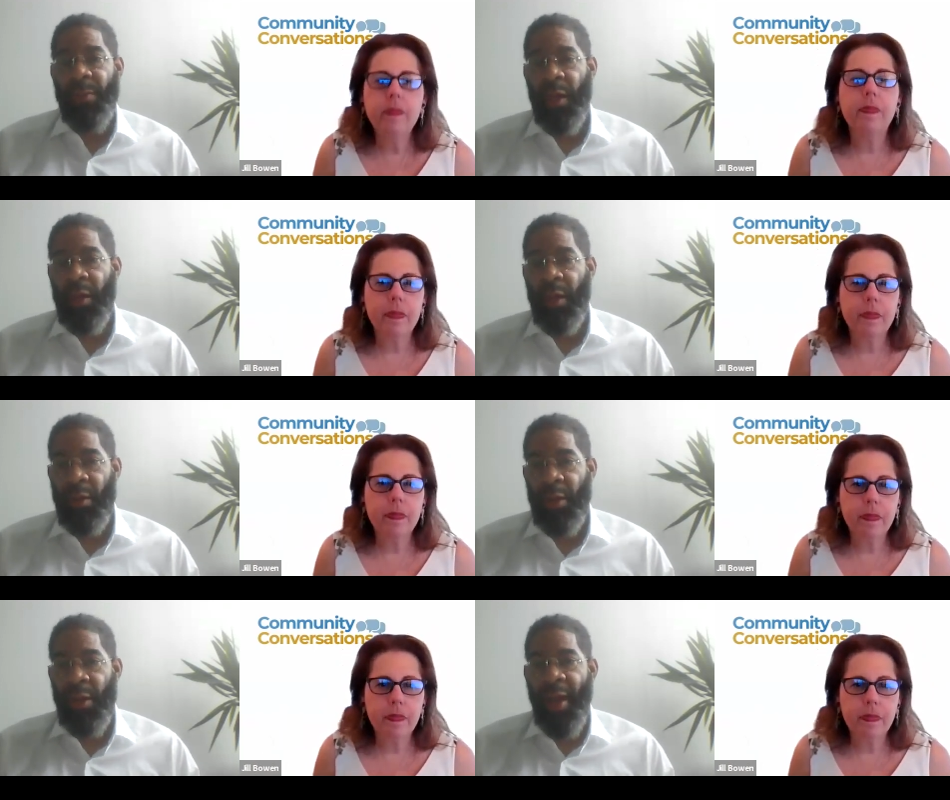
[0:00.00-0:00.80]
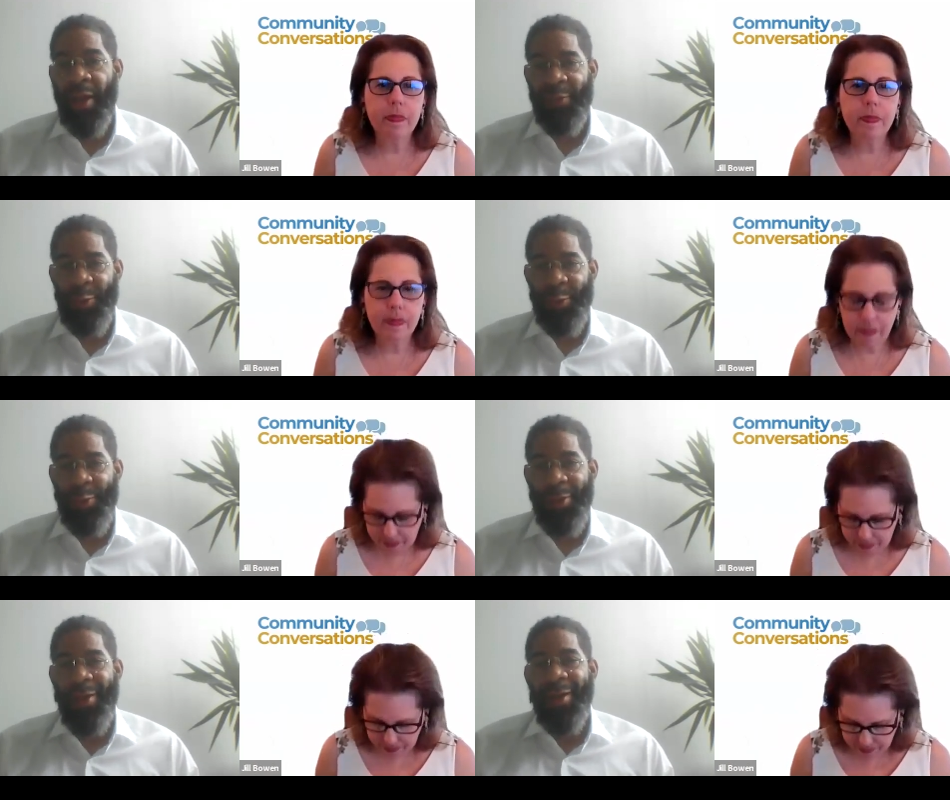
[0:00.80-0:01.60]
Speaker 1: East Mount Airy
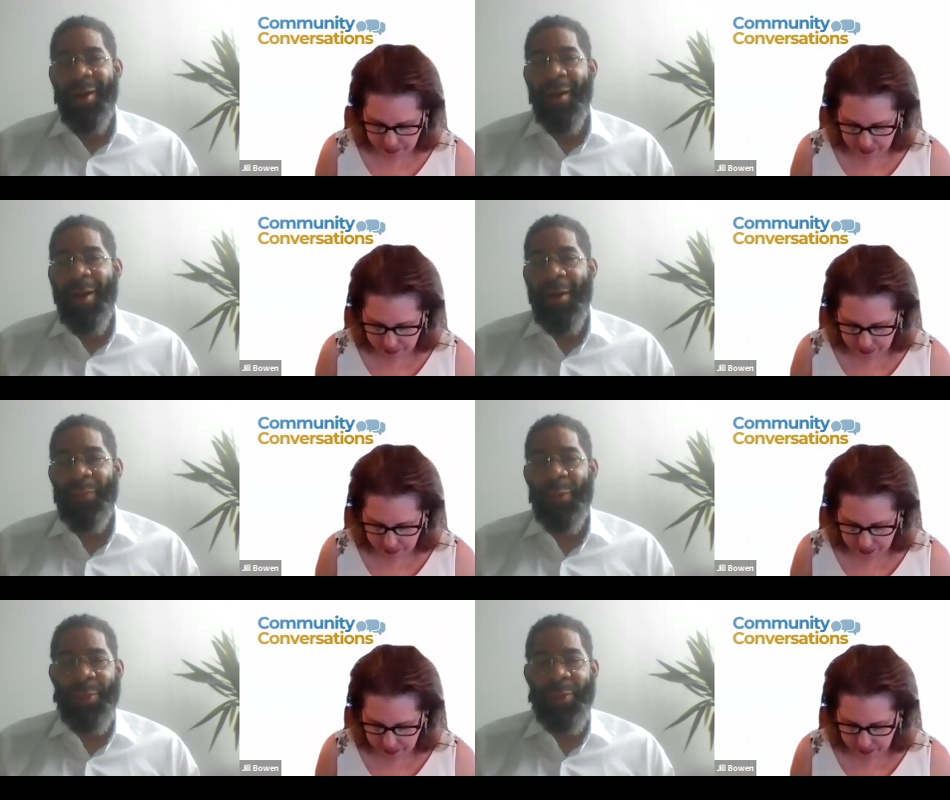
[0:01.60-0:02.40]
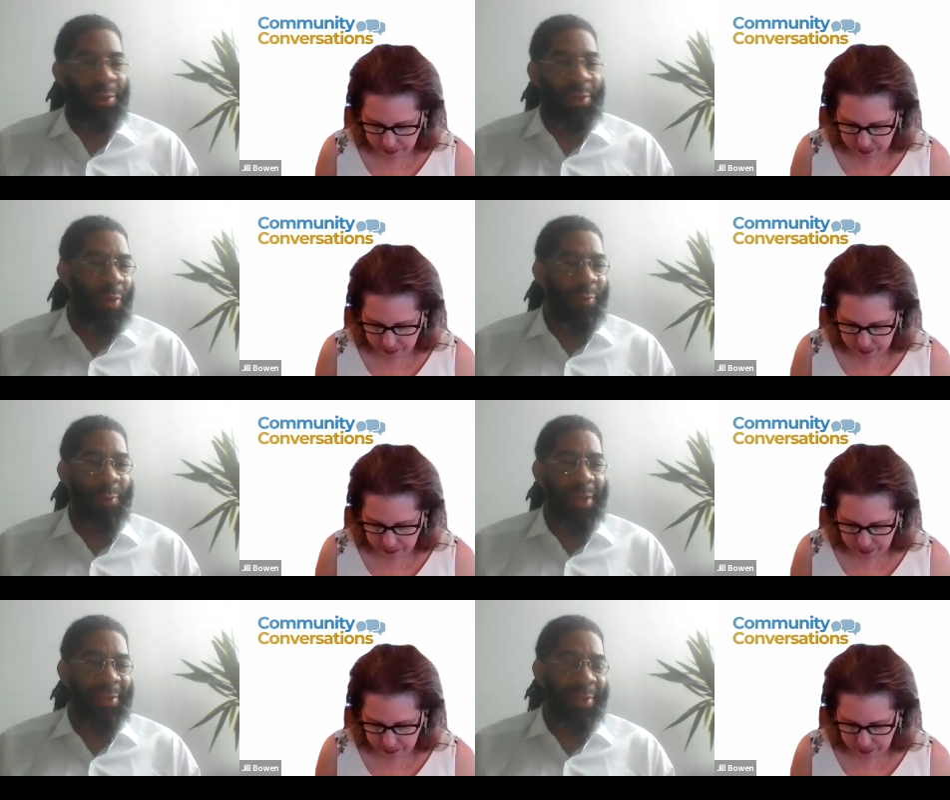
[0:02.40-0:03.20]
Avenue, um, which is the
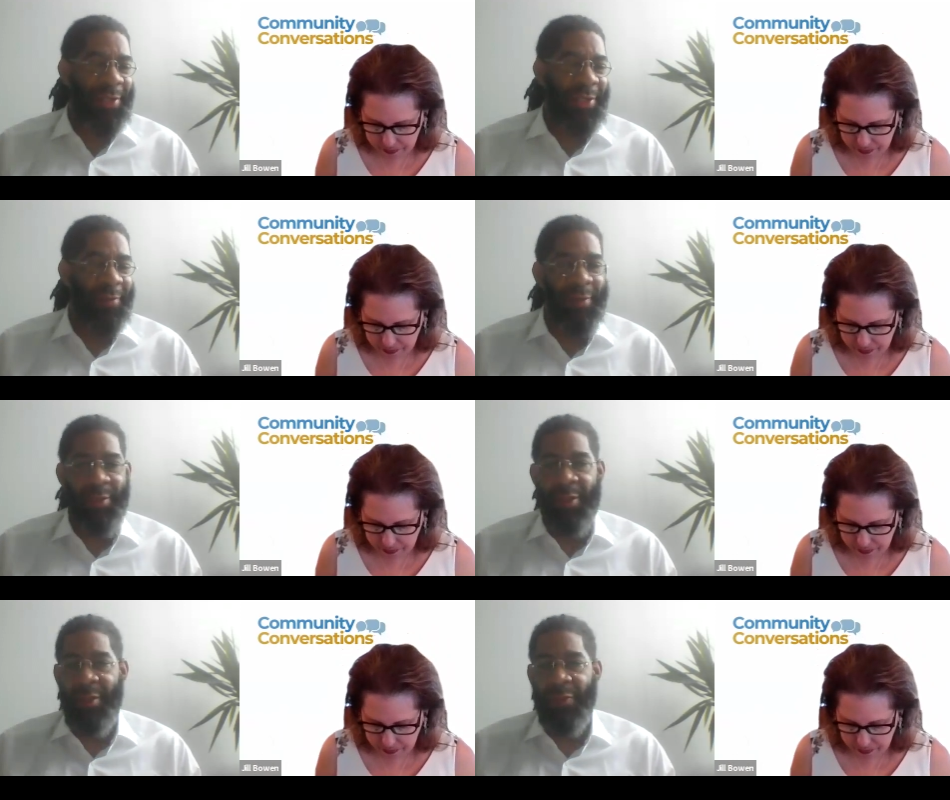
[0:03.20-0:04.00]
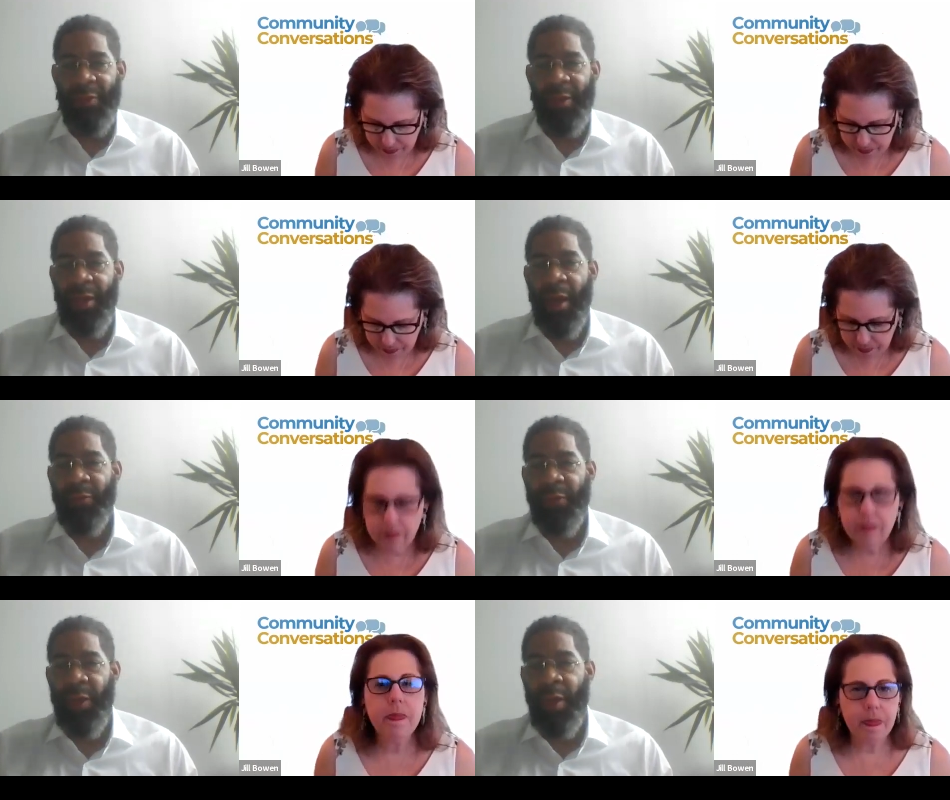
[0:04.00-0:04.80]
northwest section of the city of
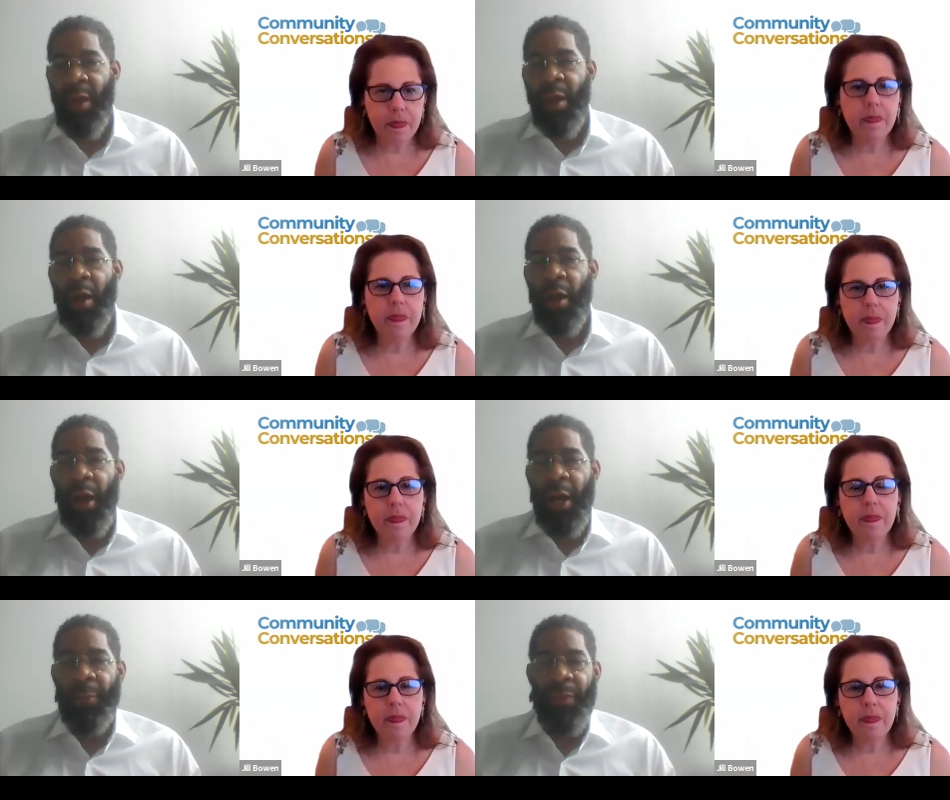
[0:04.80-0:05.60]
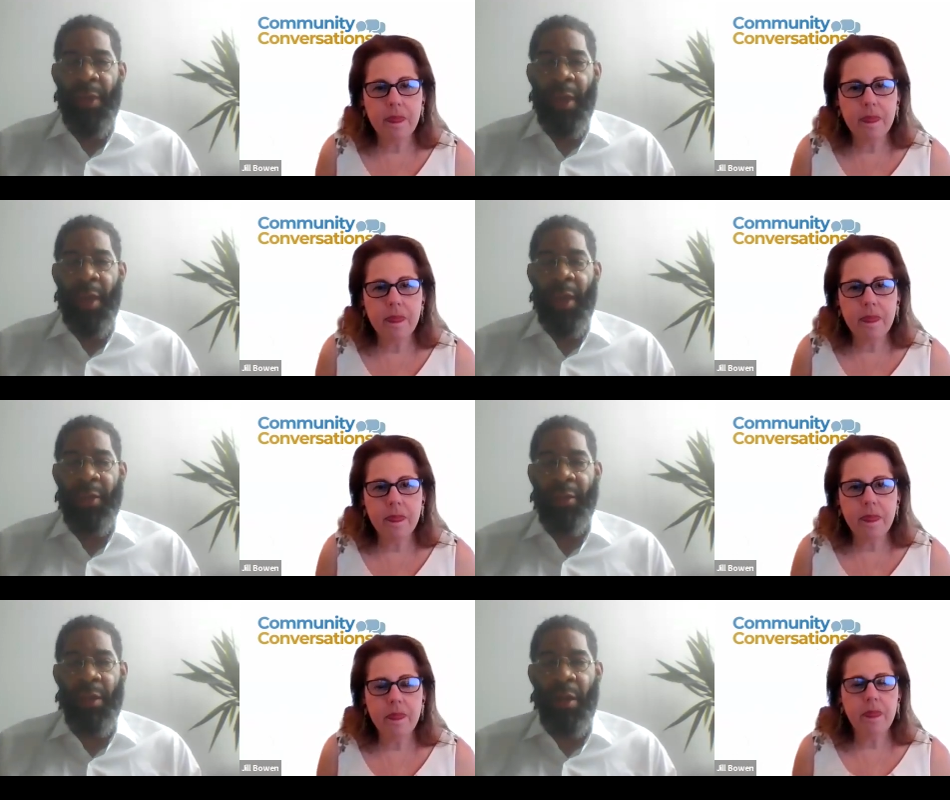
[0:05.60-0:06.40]
Philadelphia. Um,
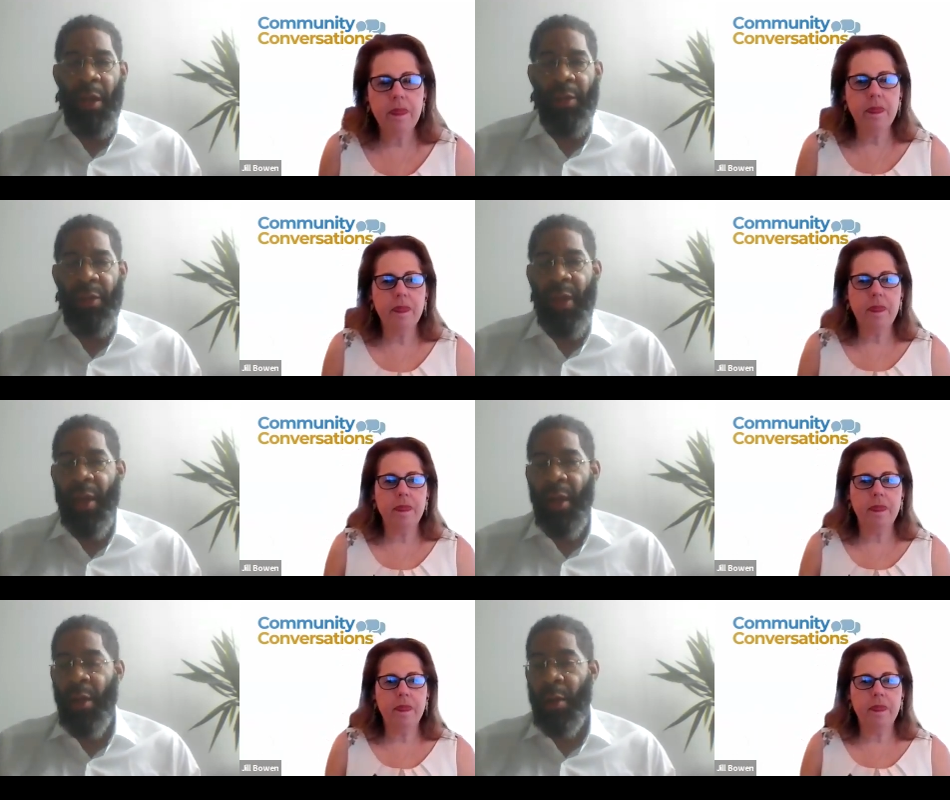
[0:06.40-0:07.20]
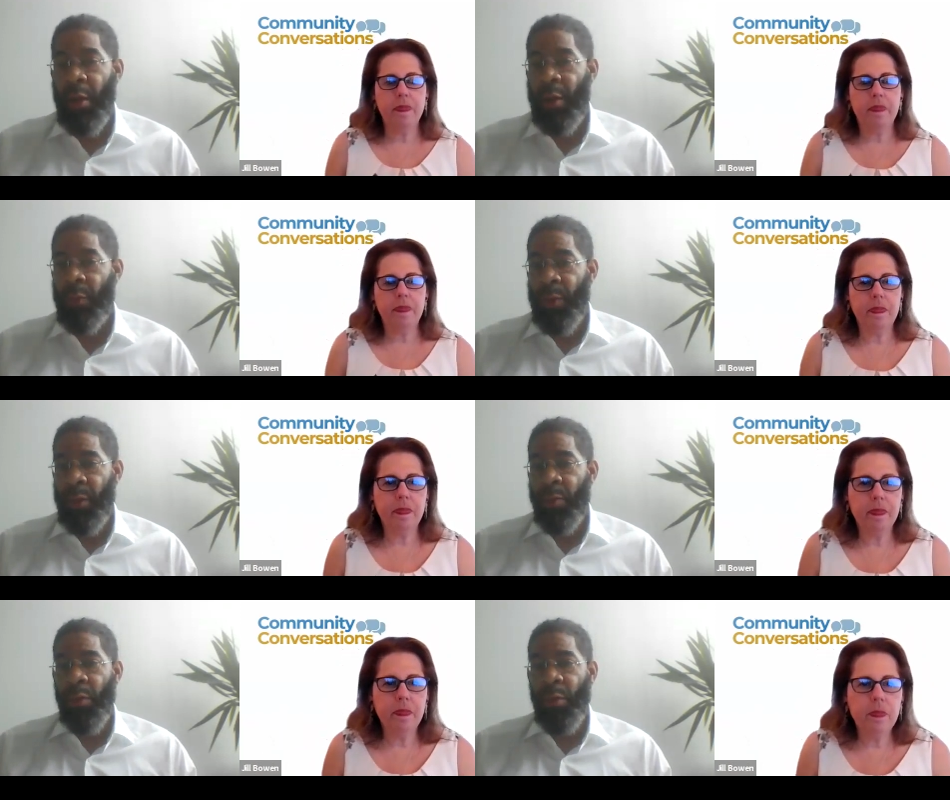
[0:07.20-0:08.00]
and uh, there uh,
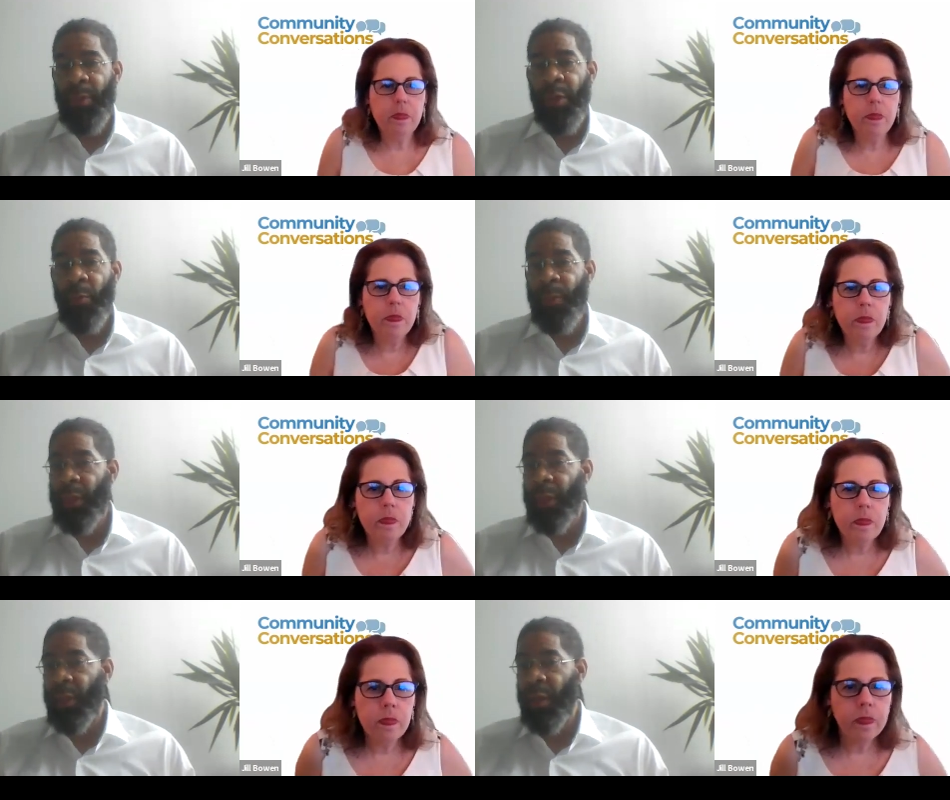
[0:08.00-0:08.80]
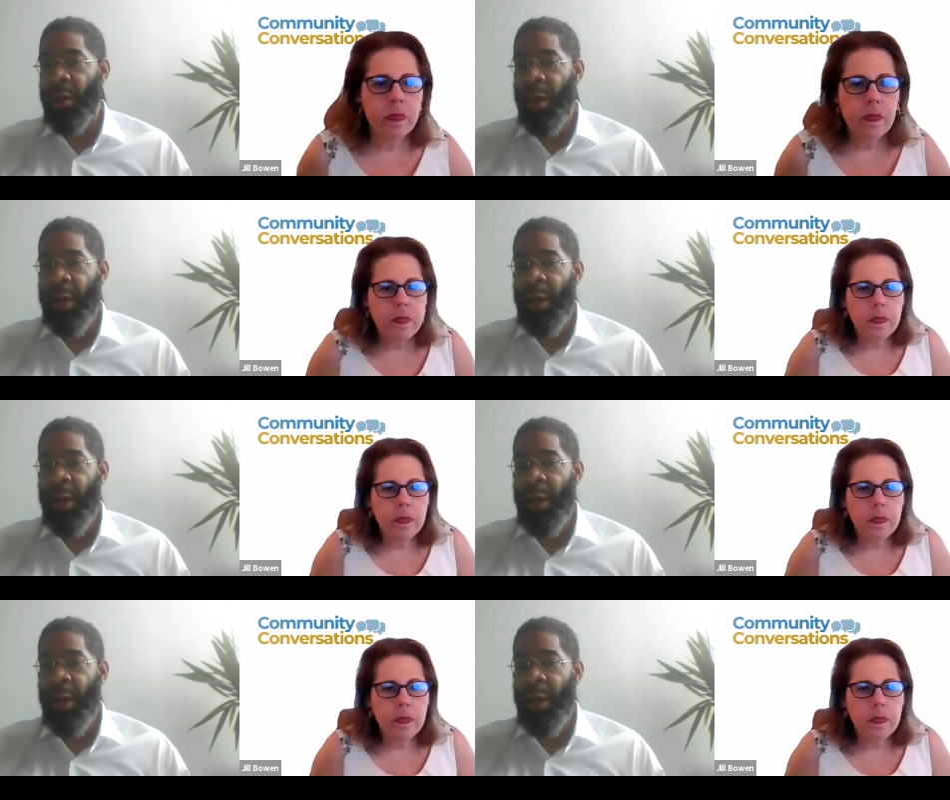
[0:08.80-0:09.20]
we will be opening